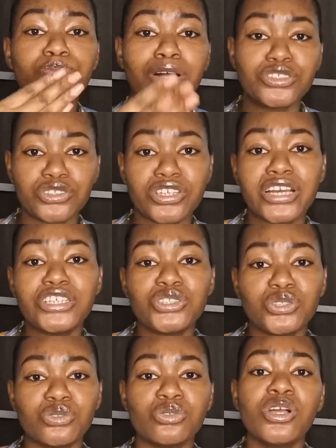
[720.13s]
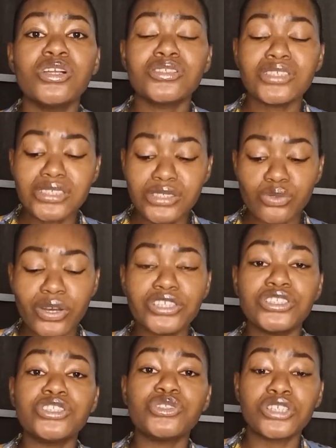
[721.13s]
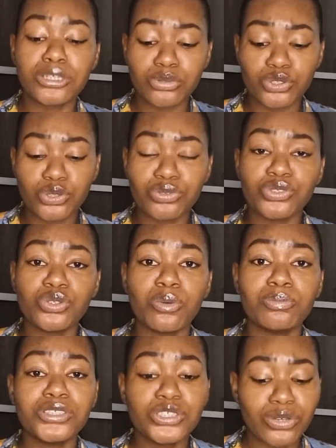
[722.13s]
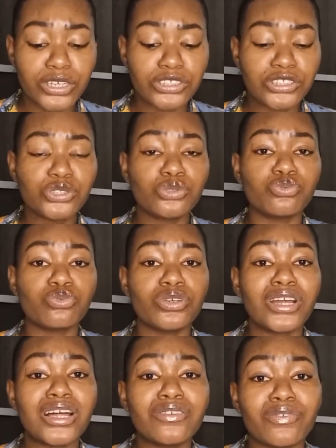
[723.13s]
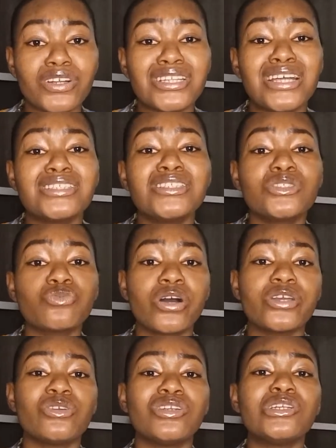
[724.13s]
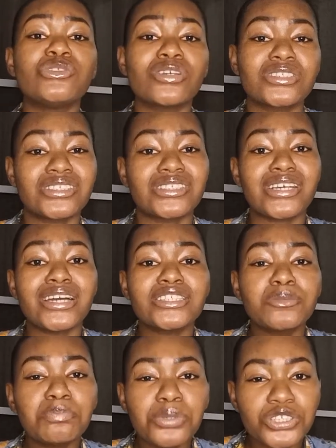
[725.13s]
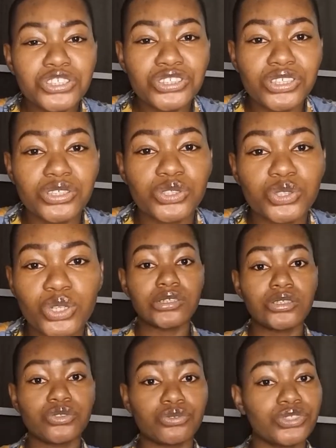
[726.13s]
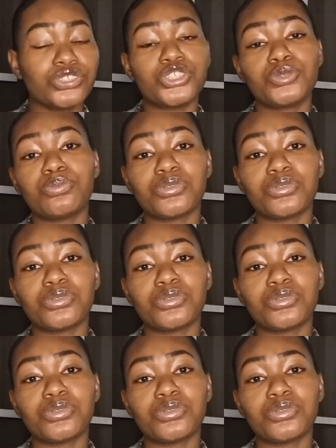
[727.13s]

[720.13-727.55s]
patronize you. So this is why you need to keep showing up. This is why you need to run advert, and this is why you need to exercise patience during this